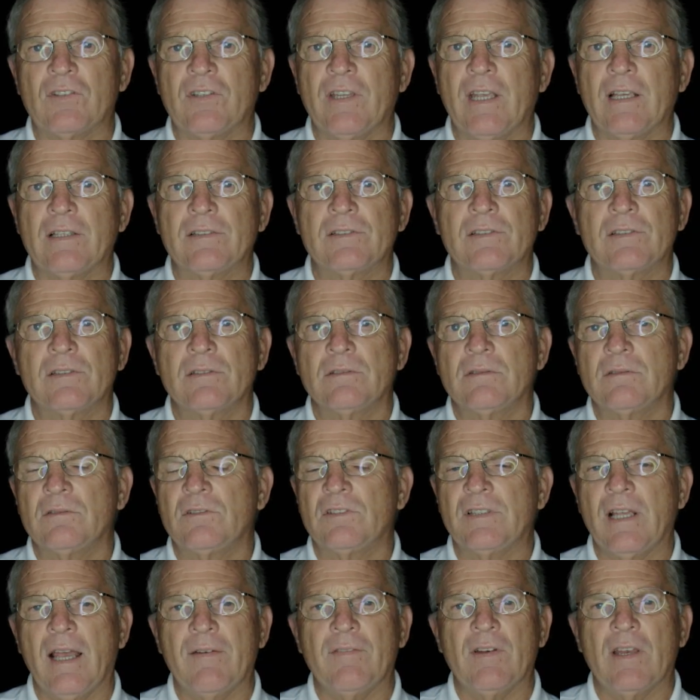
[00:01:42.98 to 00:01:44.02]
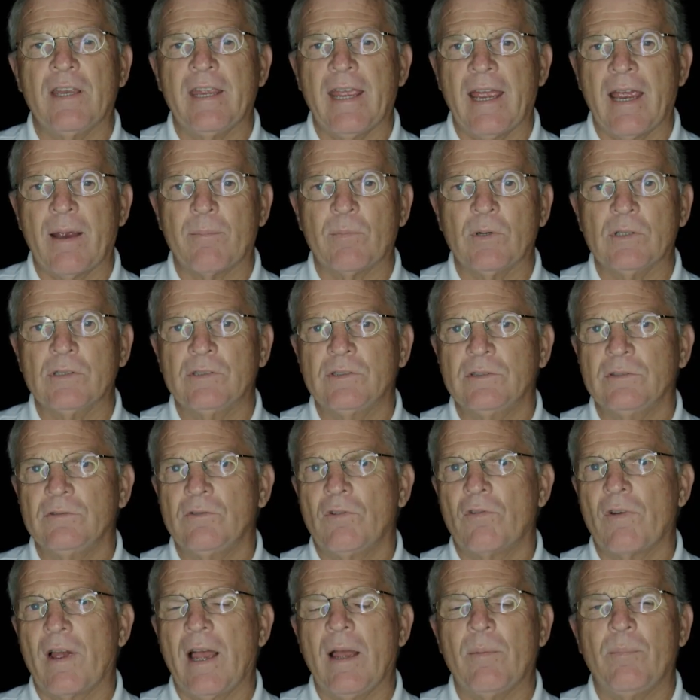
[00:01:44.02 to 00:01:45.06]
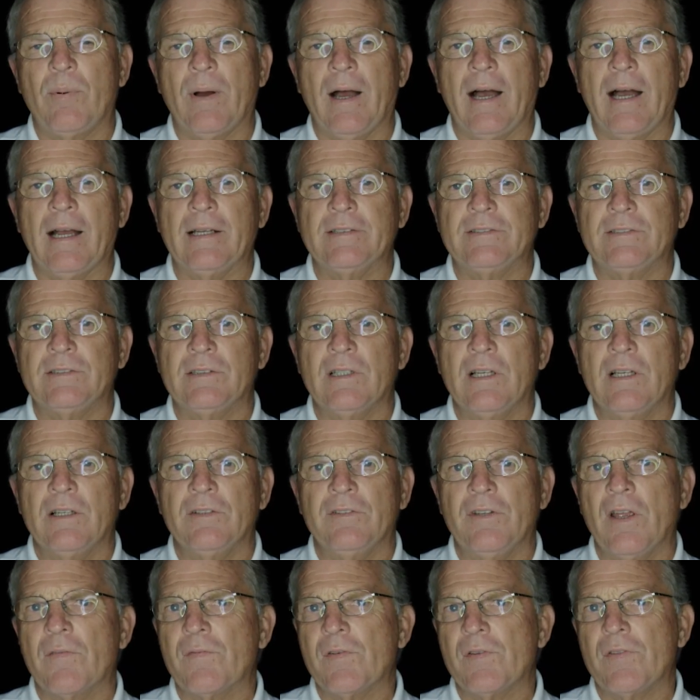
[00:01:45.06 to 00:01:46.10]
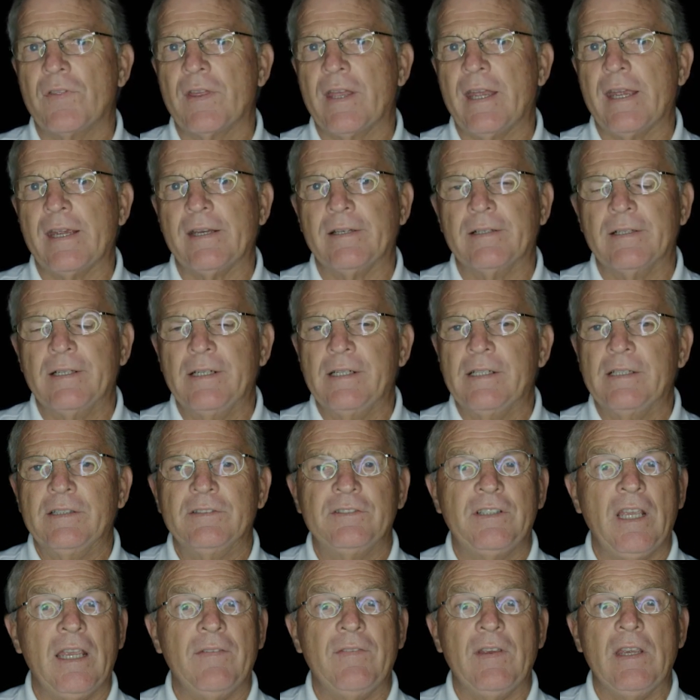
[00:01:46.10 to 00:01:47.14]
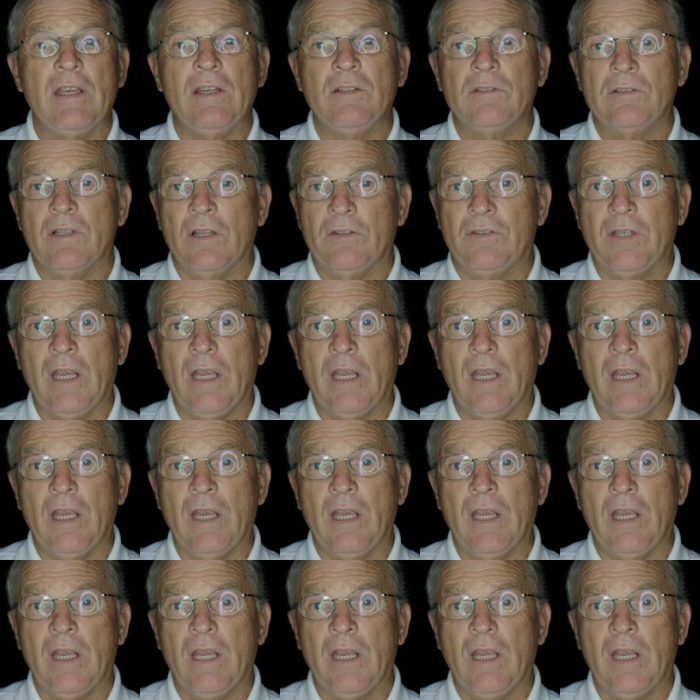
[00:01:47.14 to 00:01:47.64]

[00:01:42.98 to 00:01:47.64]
or 6, 7 cameras, tripods, different thing. The